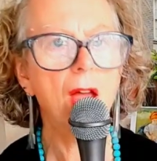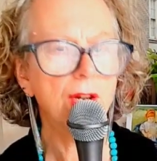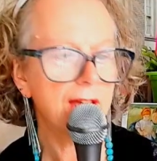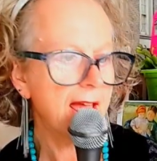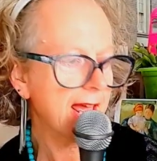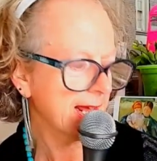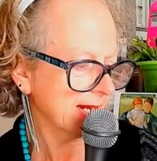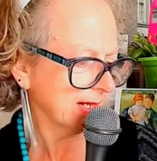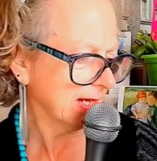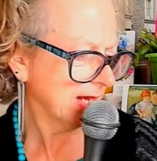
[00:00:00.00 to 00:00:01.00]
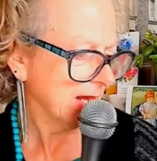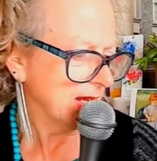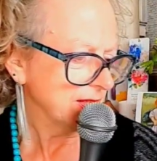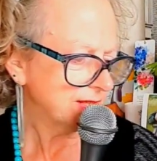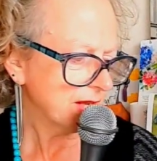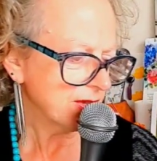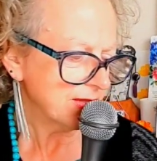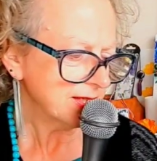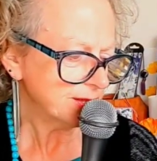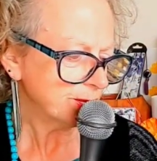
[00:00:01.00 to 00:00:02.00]
Okay, so
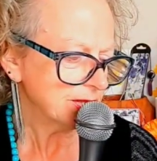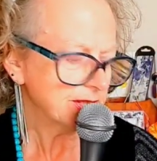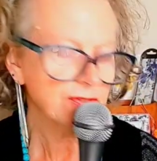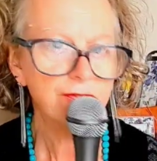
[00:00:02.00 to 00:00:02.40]
this was